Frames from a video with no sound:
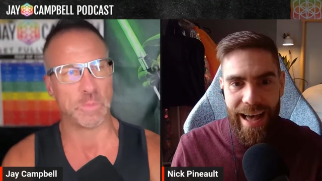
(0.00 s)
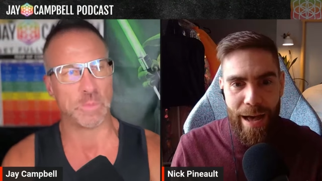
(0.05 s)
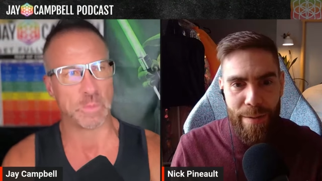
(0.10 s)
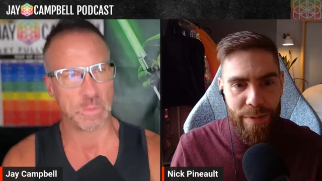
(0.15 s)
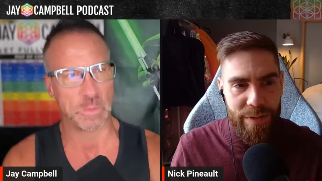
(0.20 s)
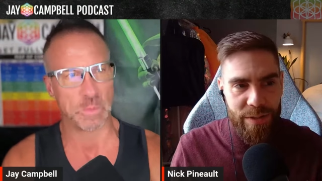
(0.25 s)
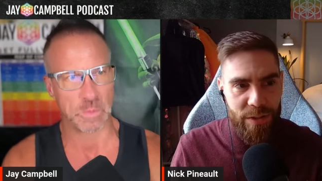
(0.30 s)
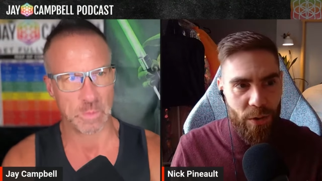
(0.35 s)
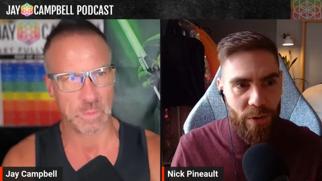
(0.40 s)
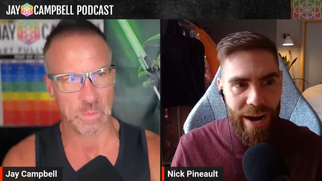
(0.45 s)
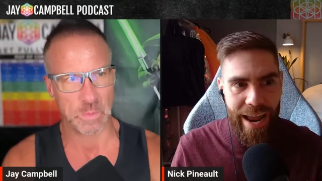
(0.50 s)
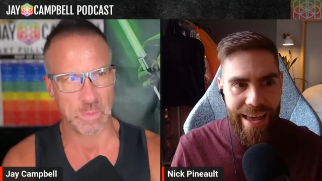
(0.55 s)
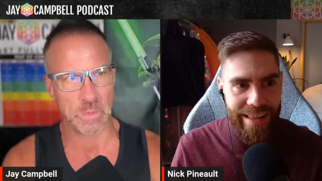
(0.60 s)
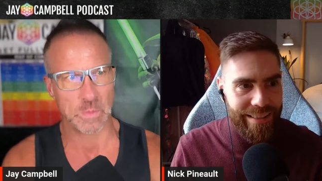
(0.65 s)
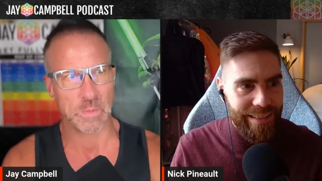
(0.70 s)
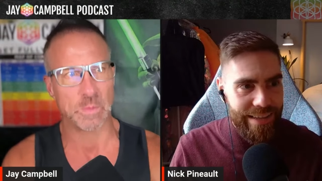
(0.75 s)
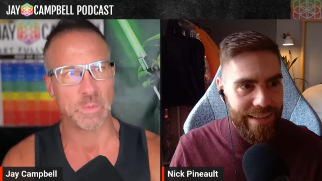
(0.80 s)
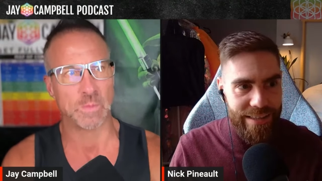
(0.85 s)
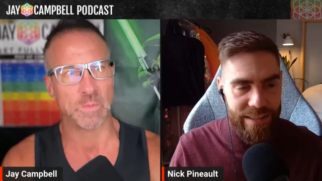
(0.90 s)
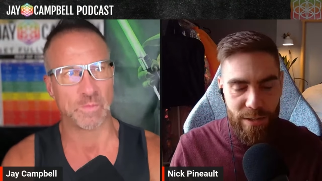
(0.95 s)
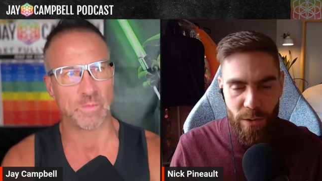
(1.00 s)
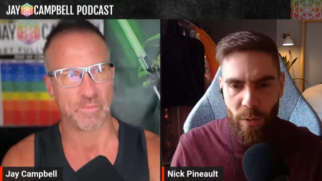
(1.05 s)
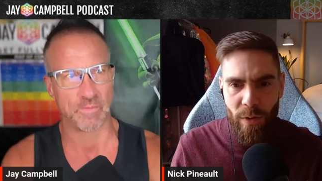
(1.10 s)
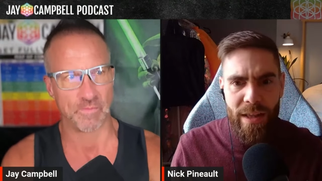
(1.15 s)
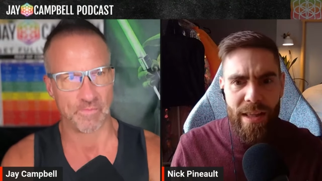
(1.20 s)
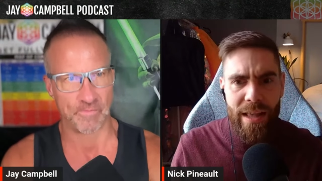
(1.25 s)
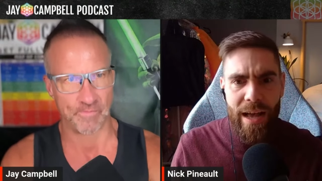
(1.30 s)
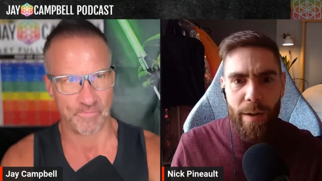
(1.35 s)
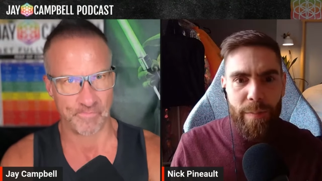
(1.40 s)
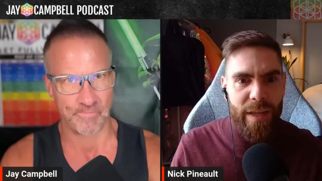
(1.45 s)
Speaker 1: amateur athlete, so
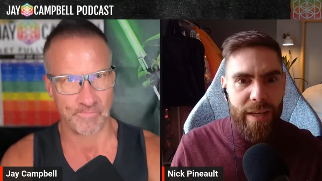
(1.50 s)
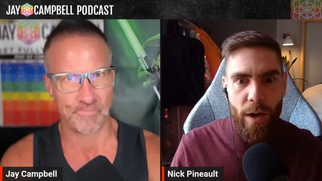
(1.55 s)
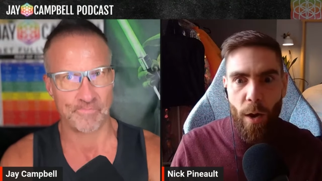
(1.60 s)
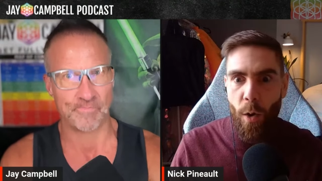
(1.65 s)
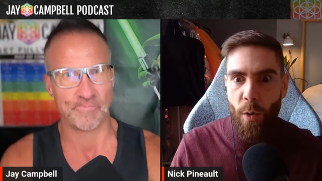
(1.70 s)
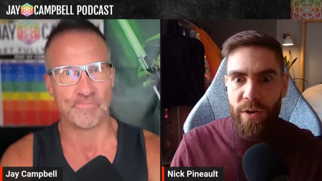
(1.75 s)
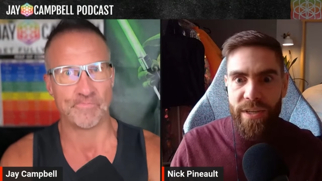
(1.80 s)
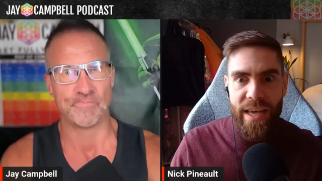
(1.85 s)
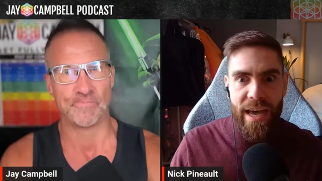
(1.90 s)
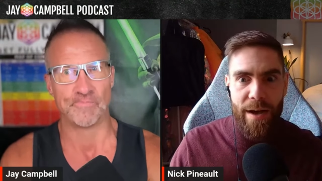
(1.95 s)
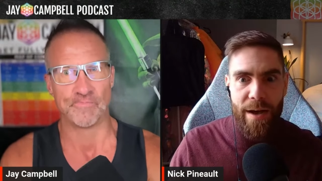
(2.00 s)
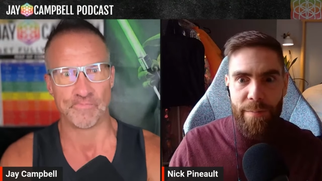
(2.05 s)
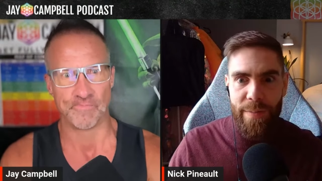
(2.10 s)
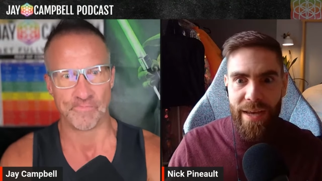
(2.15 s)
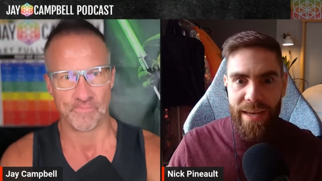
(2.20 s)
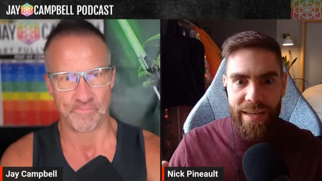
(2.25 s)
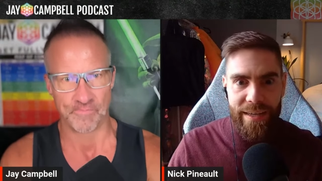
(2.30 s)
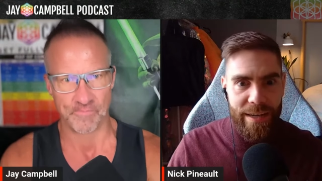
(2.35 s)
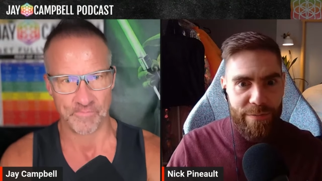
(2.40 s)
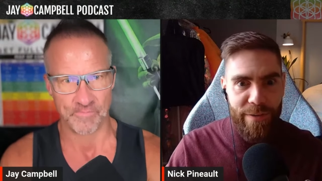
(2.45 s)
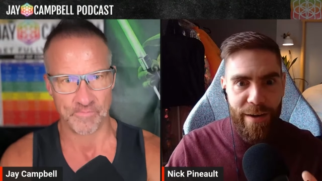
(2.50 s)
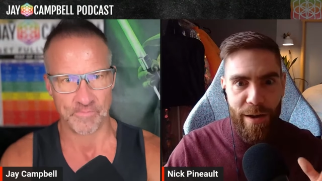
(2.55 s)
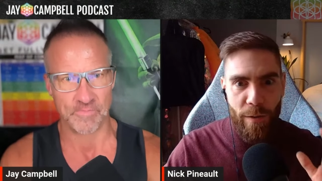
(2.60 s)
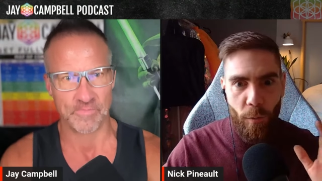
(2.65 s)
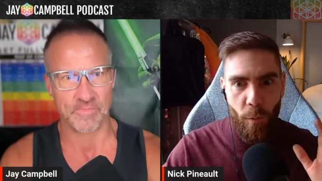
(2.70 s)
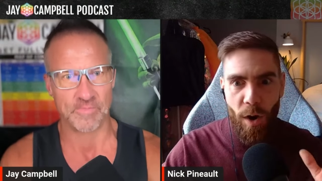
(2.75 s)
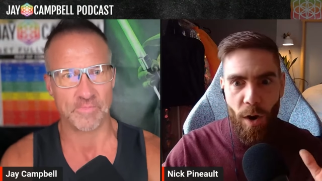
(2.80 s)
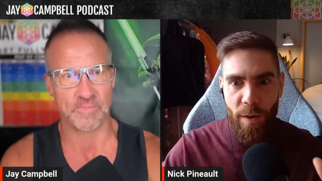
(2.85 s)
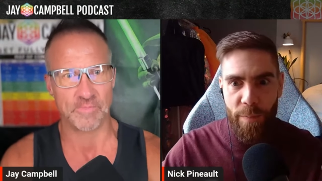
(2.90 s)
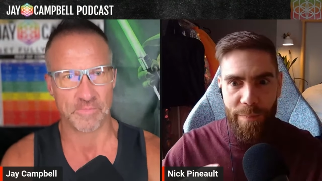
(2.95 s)
I'm like, oh yeah, man, if I
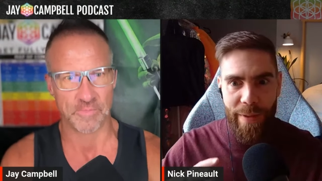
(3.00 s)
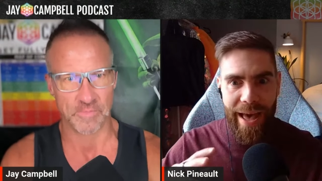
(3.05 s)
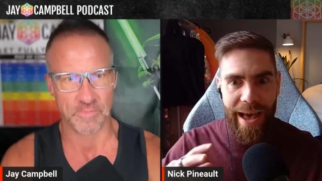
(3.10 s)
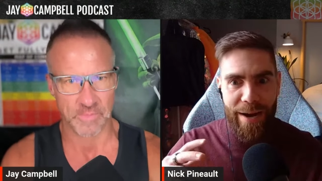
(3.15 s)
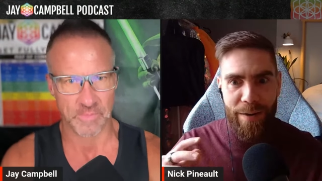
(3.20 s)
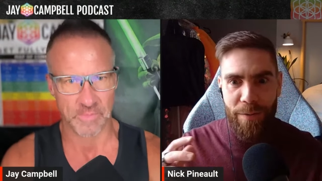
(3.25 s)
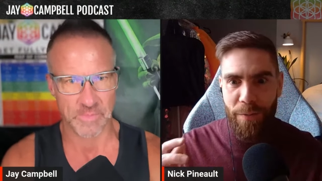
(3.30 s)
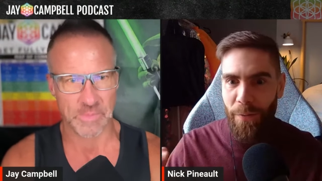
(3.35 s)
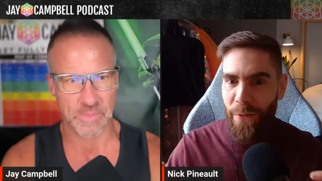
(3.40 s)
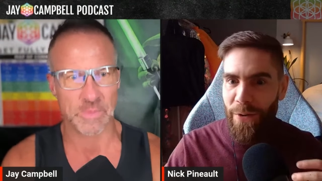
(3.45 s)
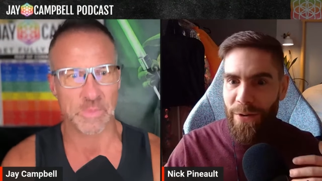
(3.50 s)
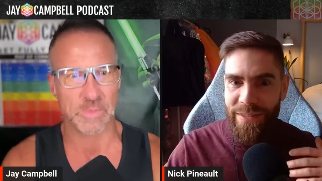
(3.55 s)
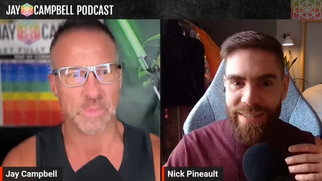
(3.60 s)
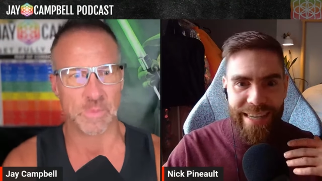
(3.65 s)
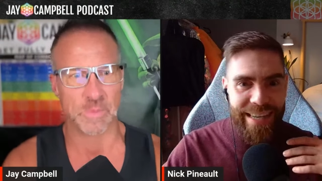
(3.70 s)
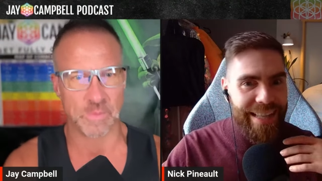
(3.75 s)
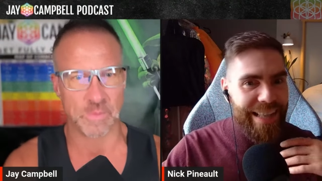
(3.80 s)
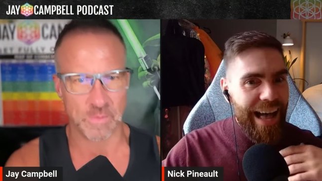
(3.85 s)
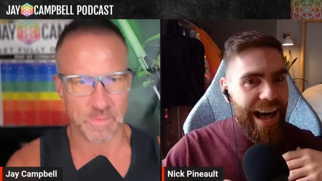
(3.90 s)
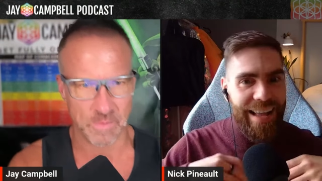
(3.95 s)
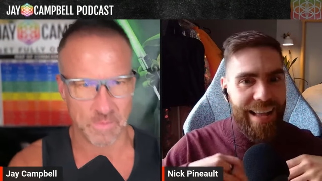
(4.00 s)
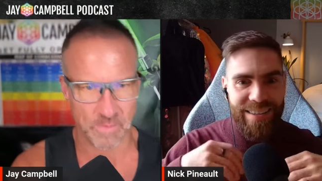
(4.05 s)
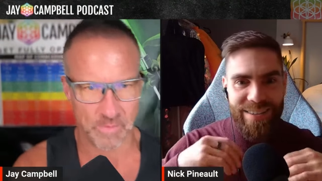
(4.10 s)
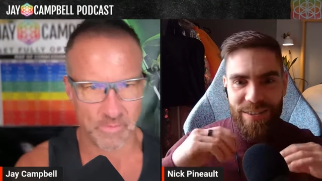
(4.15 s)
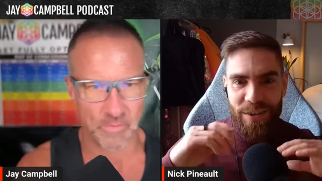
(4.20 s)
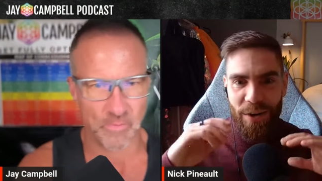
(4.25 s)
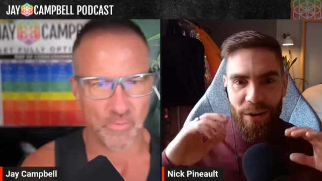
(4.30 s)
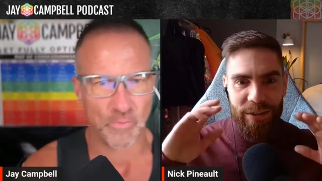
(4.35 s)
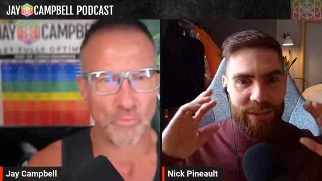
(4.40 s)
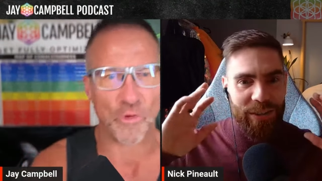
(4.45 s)
walk backwards, I'll
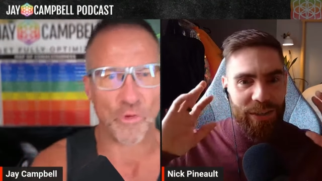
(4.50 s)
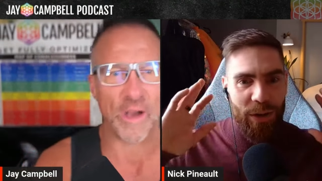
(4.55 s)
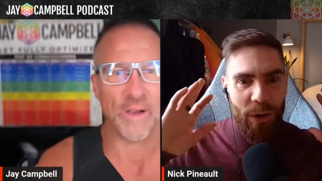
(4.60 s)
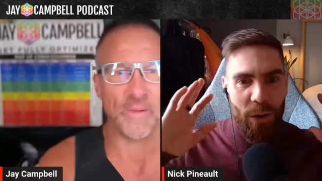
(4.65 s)
start, you